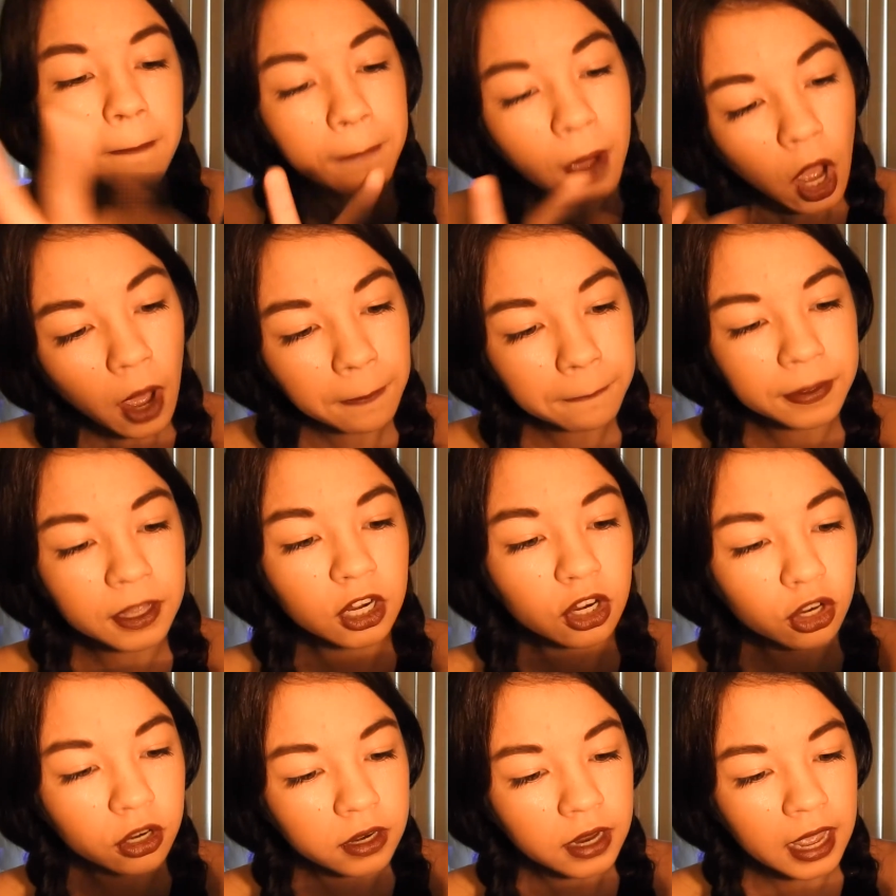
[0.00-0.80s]

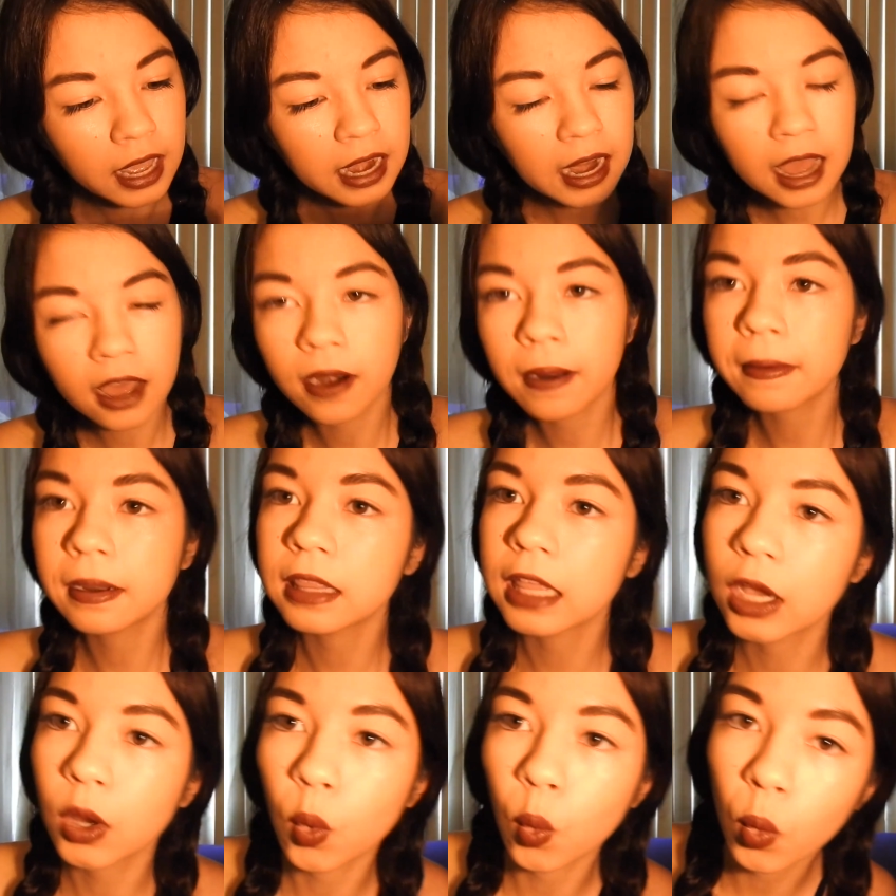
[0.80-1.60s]
popping her head out and
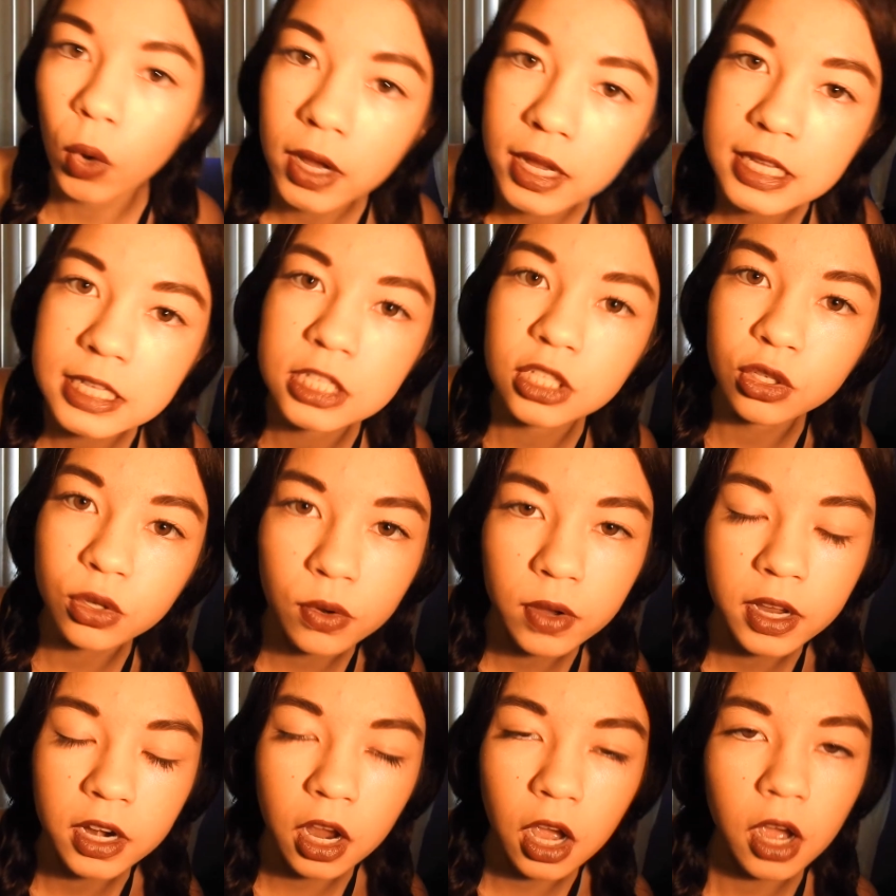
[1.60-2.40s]
like, what's
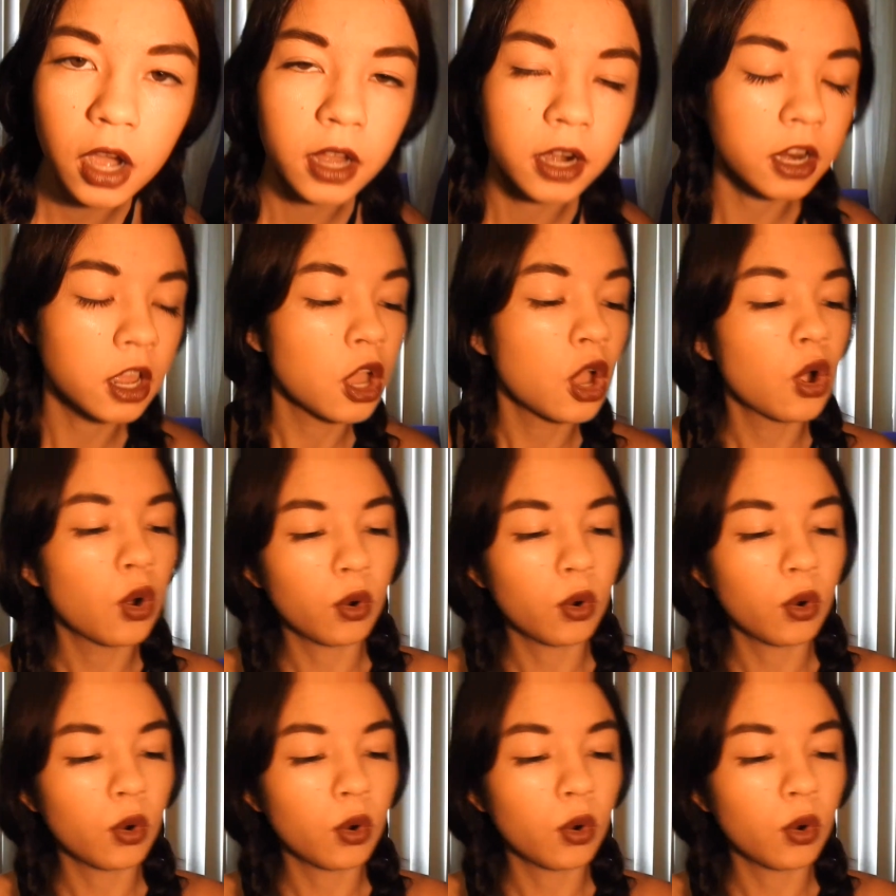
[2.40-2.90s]
going on?